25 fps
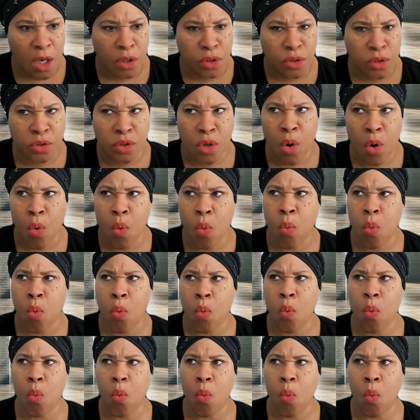
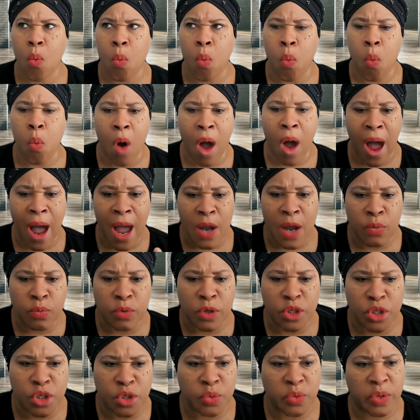So why
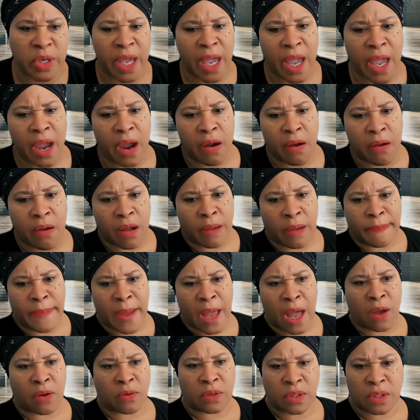would you care
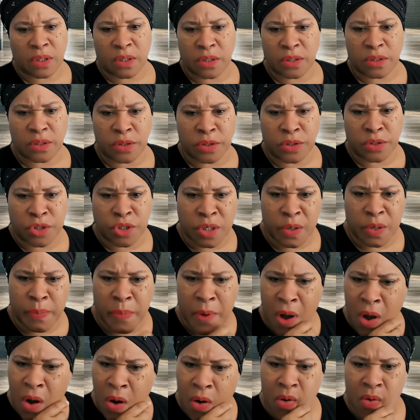about
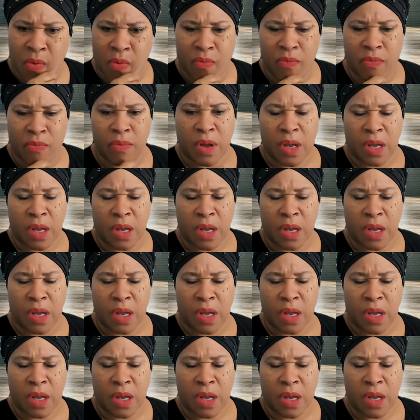Jabot?